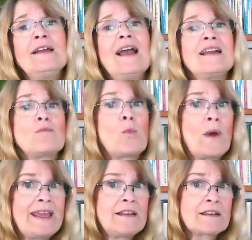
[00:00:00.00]
And
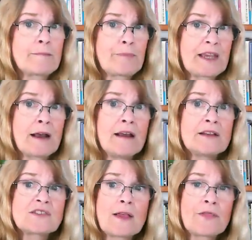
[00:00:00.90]
wait
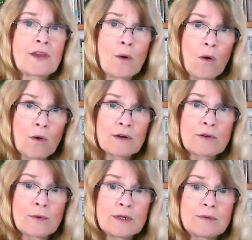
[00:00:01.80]
because there are
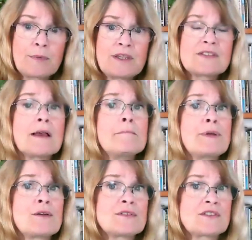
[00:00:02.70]
going to be some
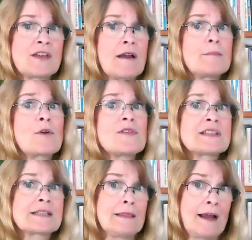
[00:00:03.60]
periods of time where
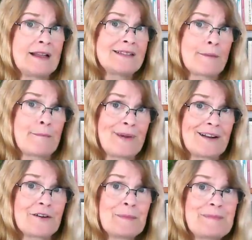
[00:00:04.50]
this lines up
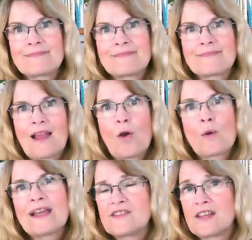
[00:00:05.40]
better.
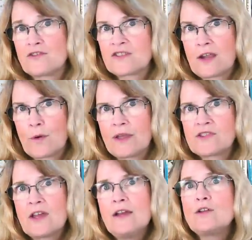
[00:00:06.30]
Okay,
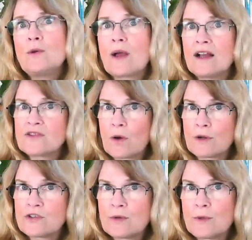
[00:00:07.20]
Sagittarius, you guys are
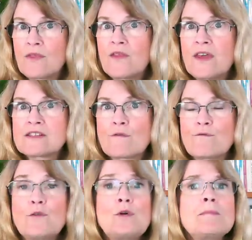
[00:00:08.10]
doing this
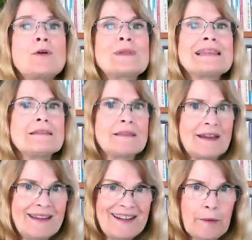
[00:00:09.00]
full moon,
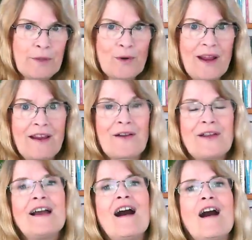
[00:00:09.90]
lighting up your
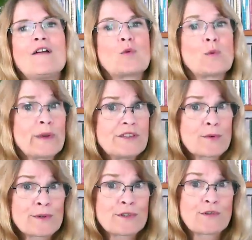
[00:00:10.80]
area of
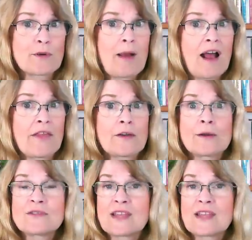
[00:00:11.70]
resources from others.